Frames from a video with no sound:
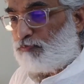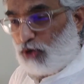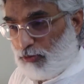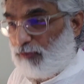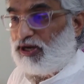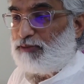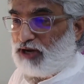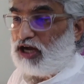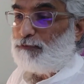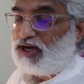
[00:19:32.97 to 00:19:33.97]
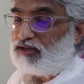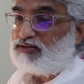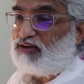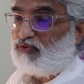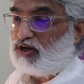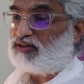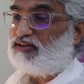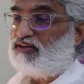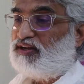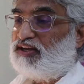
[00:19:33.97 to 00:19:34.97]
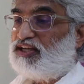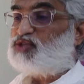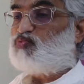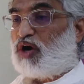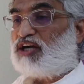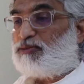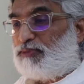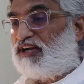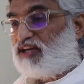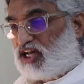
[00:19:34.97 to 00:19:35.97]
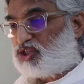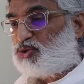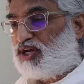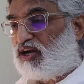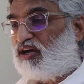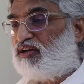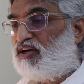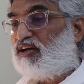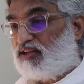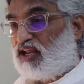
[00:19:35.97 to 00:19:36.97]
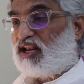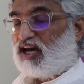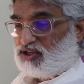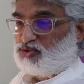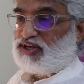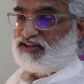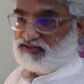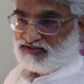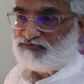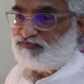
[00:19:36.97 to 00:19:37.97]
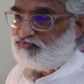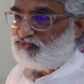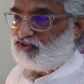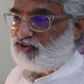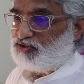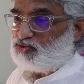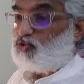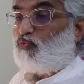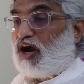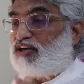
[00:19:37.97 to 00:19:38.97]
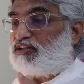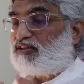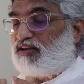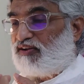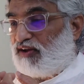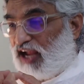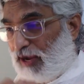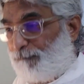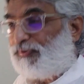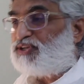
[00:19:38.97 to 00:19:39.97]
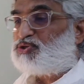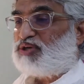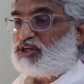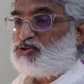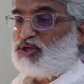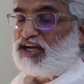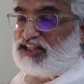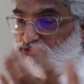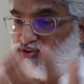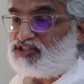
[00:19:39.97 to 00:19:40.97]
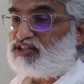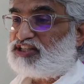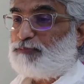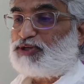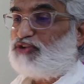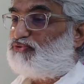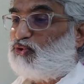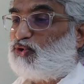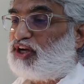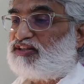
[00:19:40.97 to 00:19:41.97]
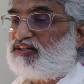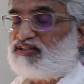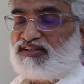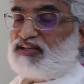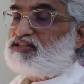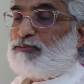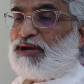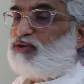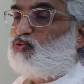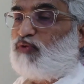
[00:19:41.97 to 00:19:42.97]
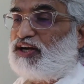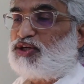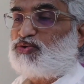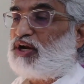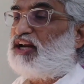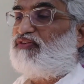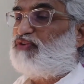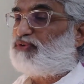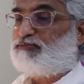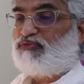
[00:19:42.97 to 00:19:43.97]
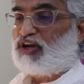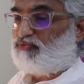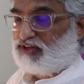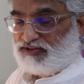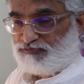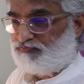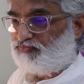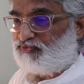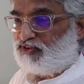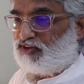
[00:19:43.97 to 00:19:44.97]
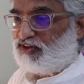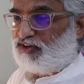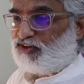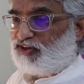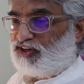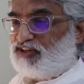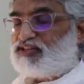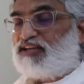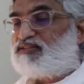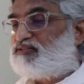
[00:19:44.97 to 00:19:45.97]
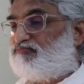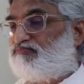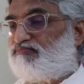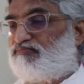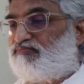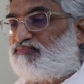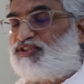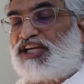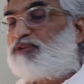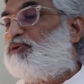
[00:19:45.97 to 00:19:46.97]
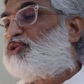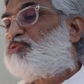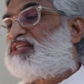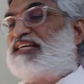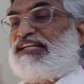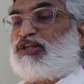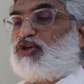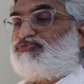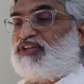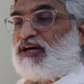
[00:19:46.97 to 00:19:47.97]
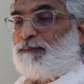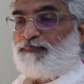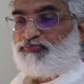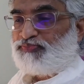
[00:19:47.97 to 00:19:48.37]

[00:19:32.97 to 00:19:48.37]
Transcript: Probably Mahabharata war is what made Arjuna real Arjuna is. So what happened to Arjuna in the first chapter, if you look at it, he is a man who wanted to run away from the war field. He says, take me to the center of the